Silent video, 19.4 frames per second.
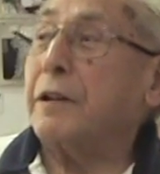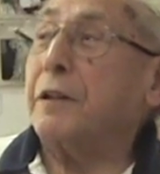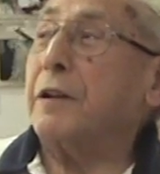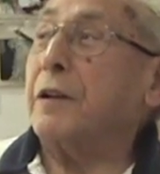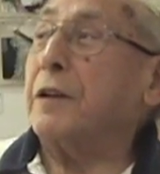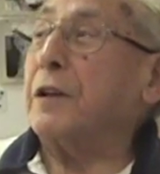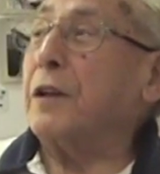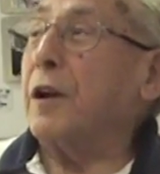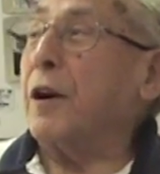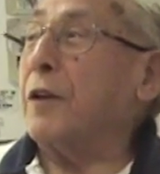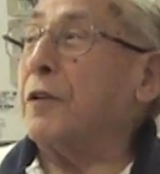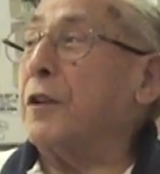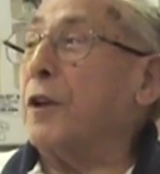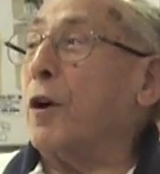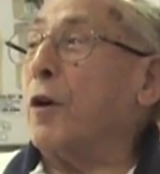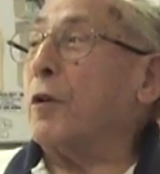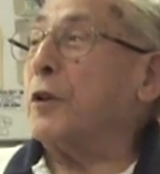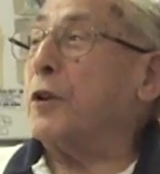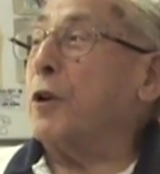
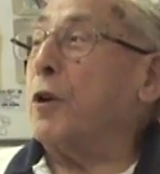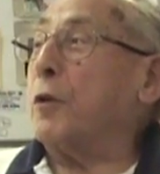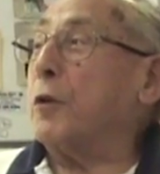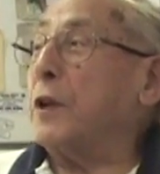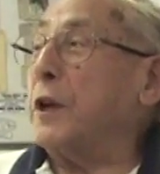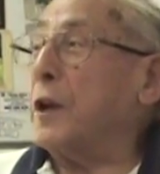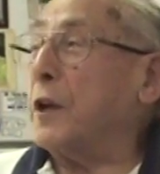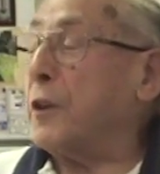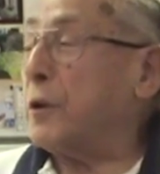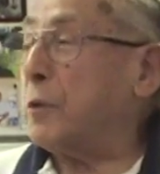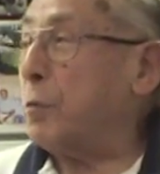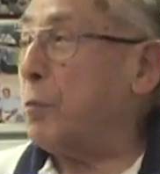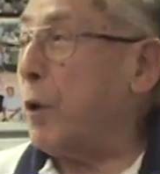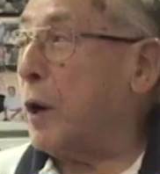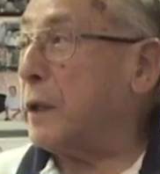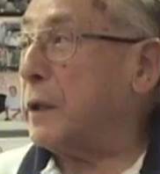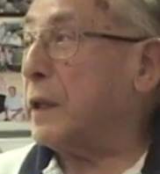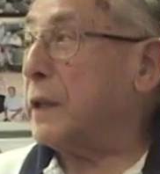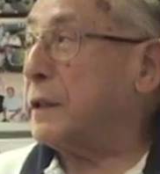The only other
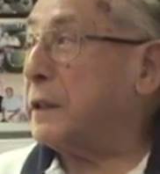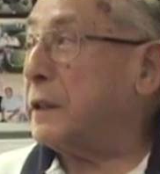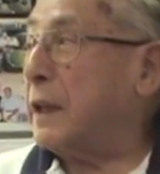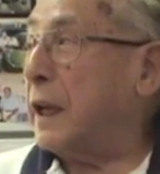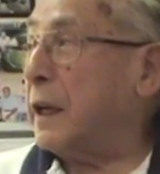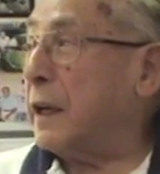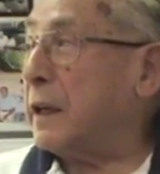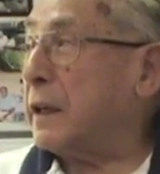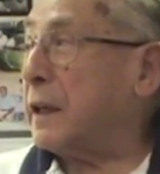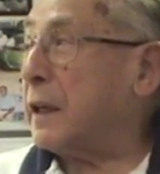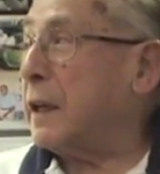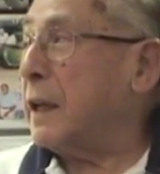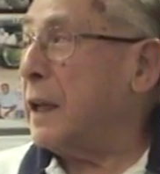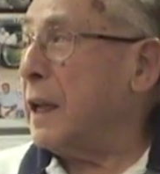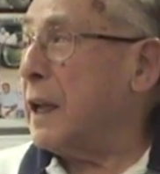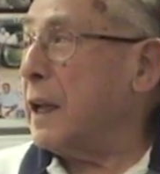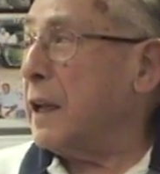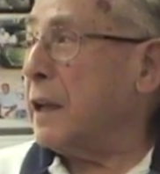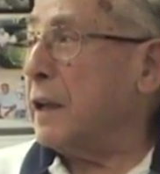one that
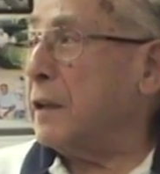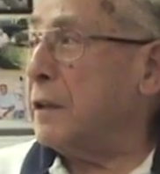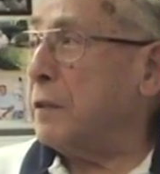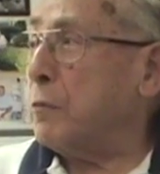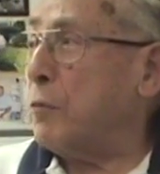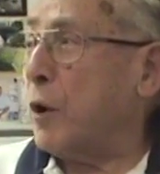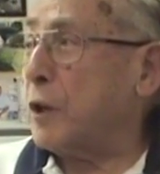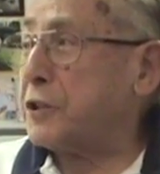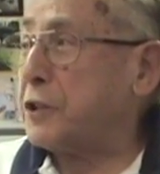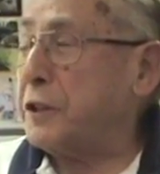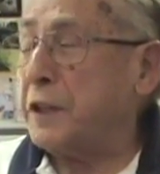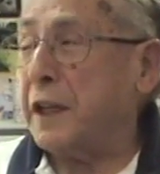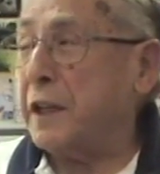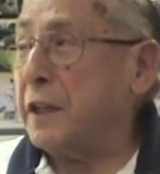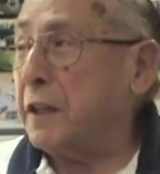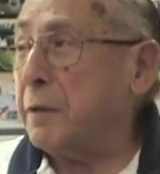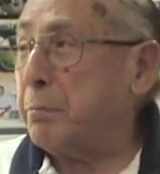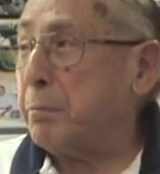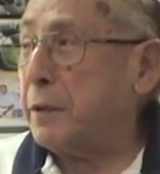it wasn't
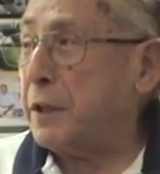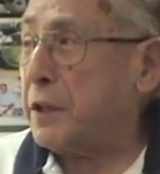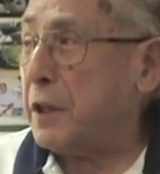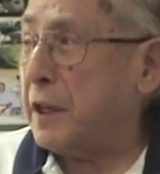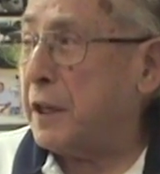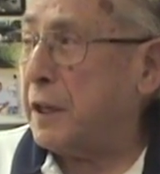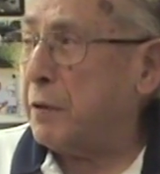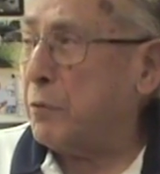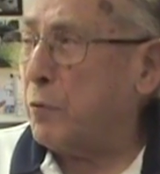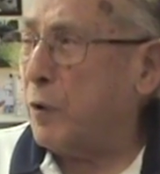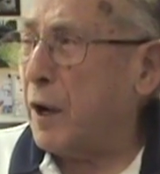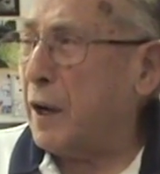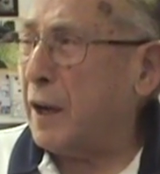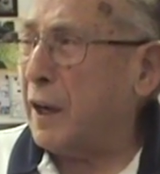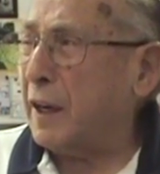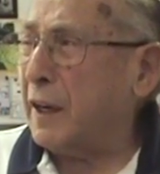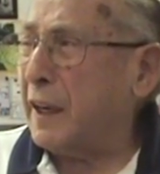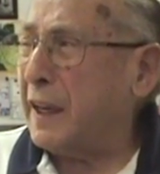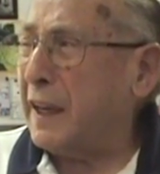in
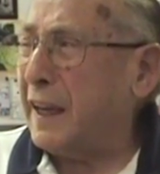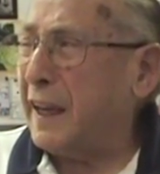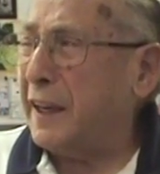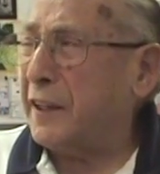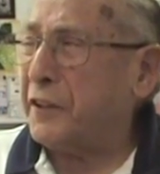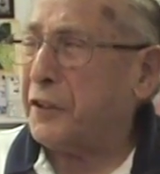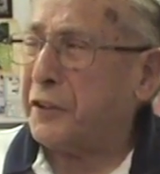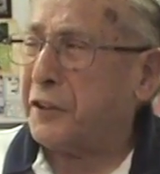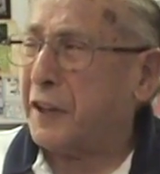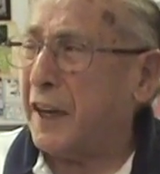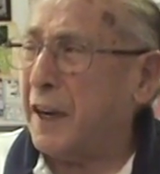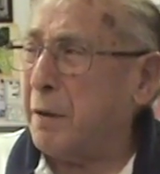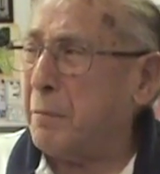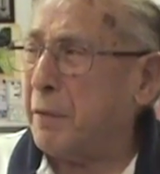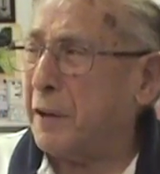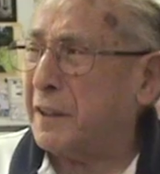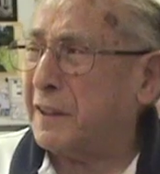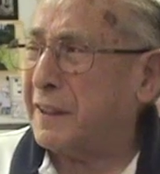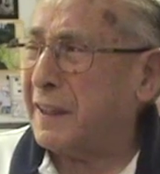the
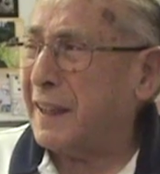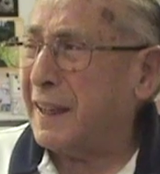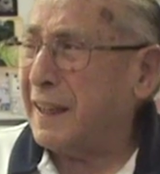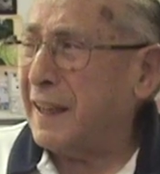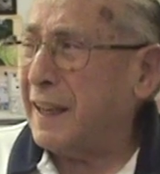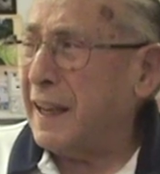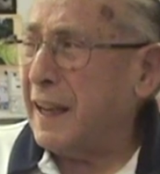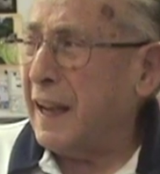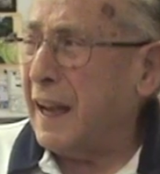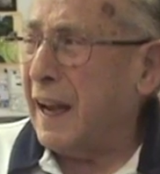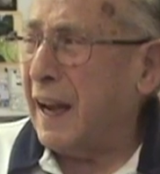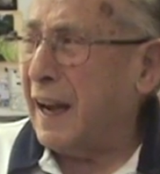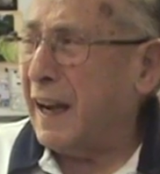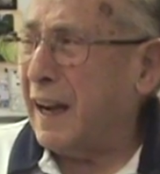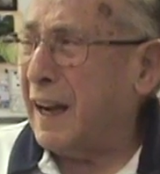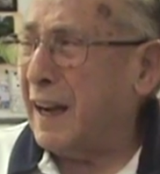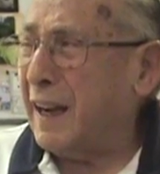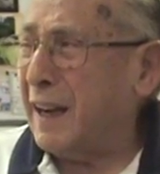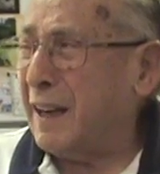entertainment.
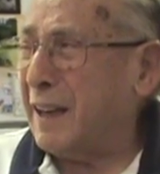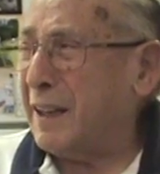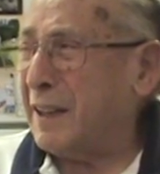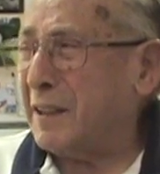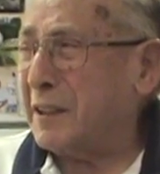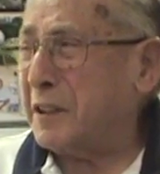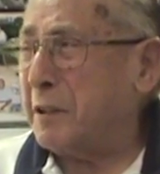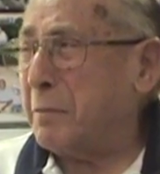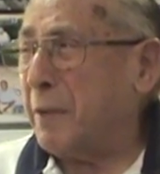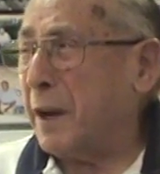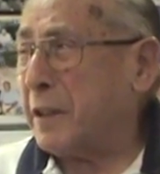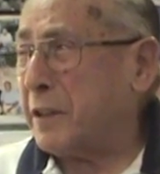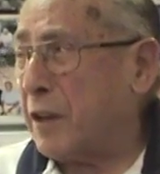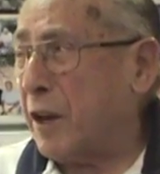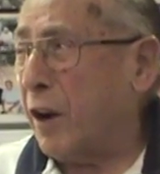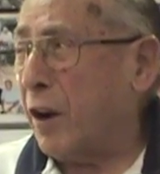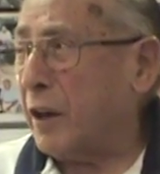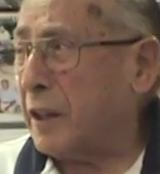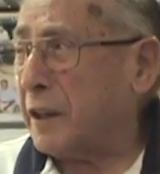You might
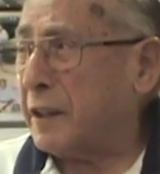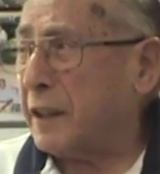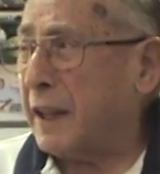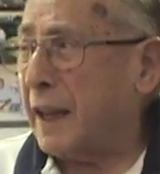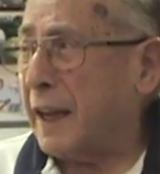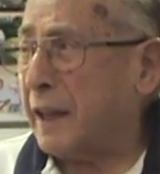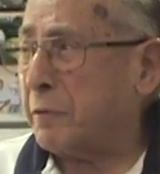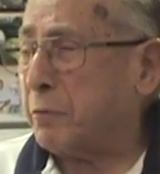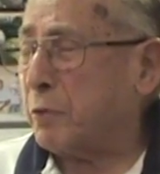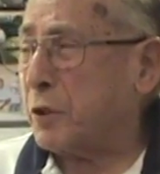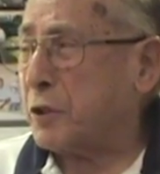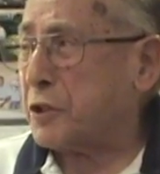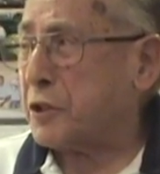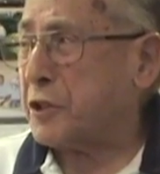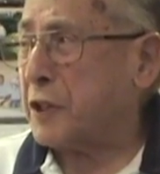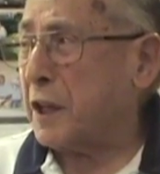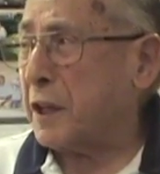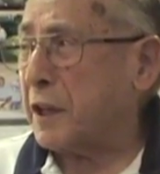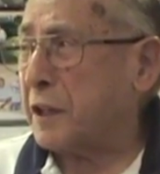call it that,
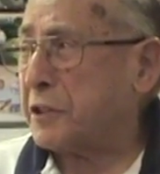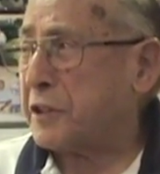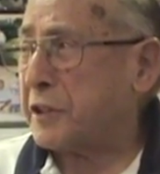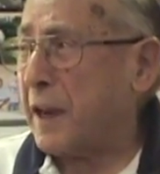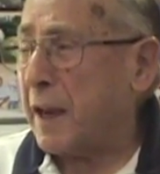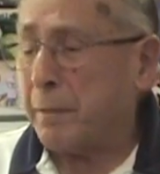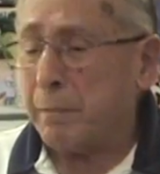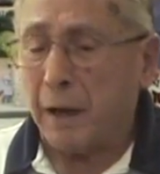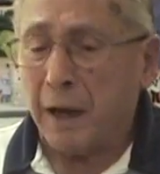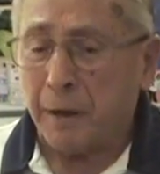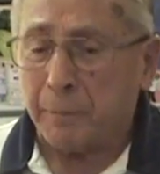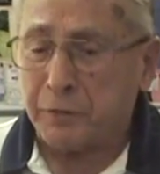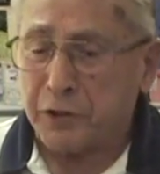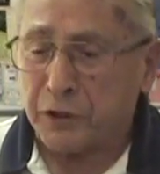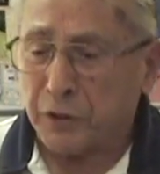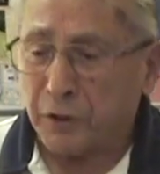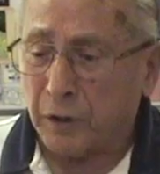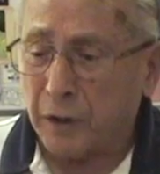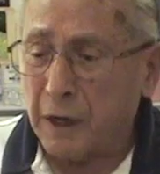was Sam
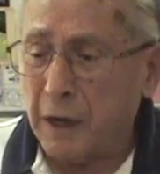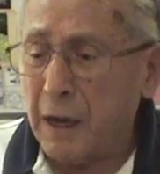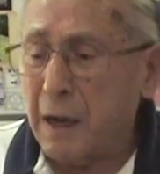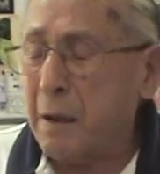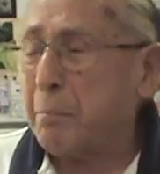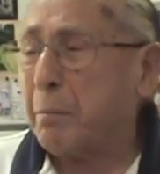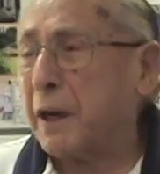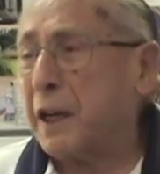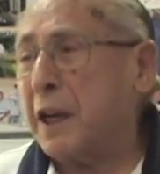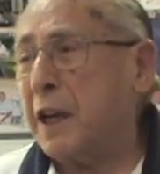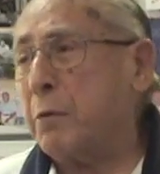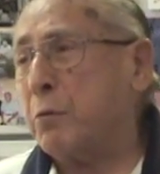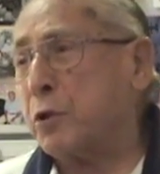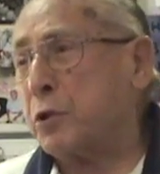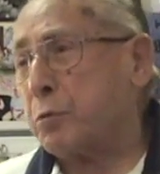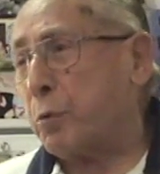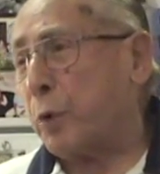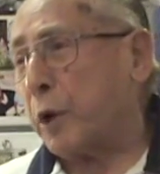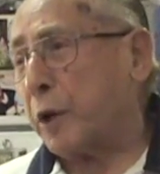Hepshire, but he
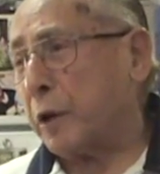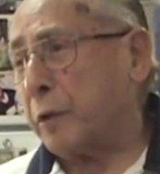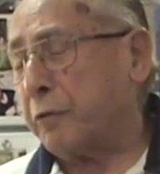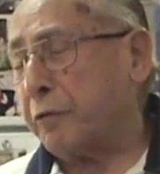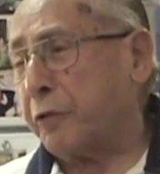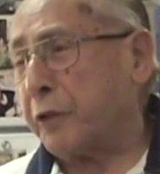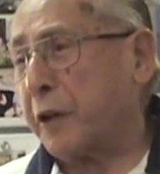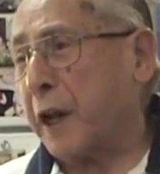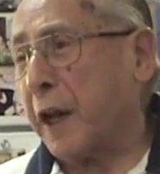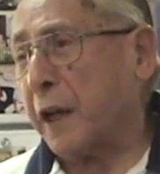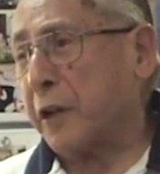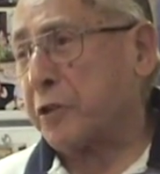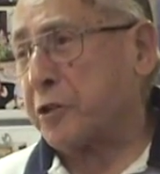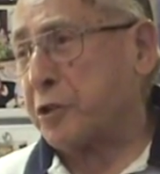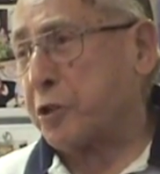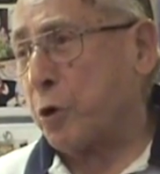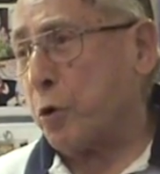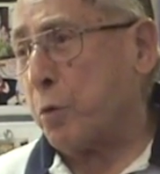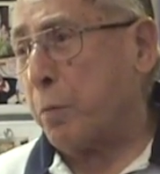was working for Ken
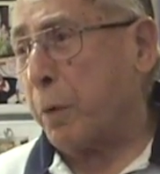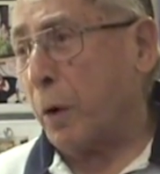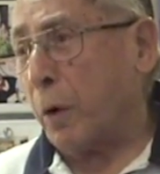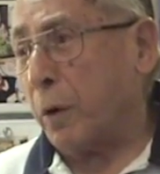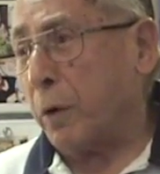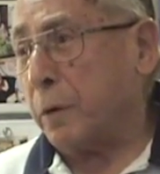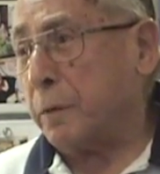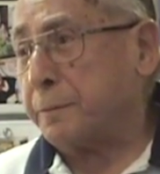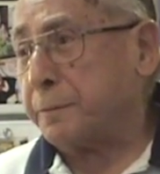Sobel.